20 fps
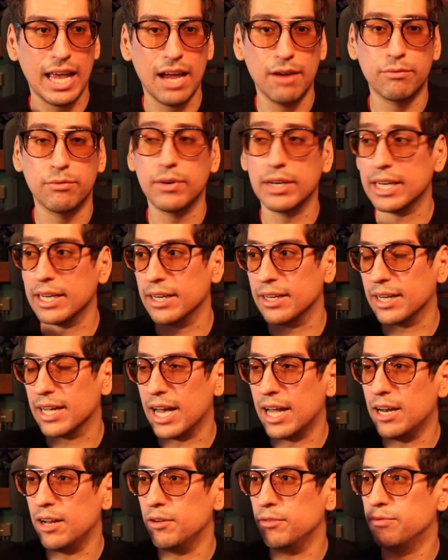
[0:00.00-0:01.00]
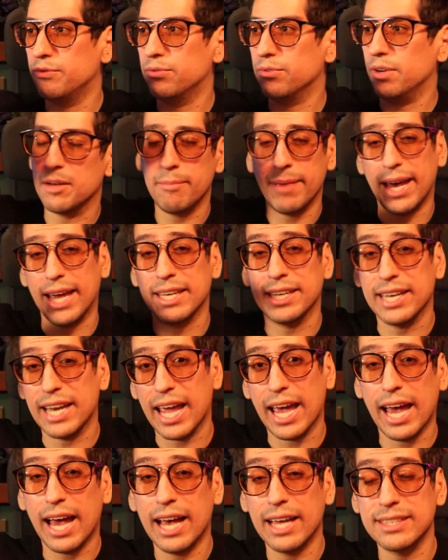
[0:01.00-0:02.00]
every kind of companion
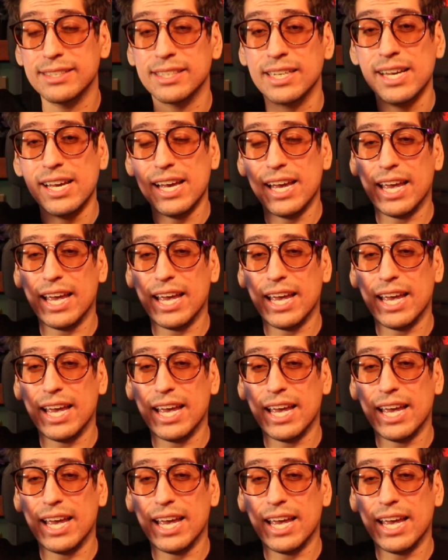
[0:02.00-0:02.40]
has.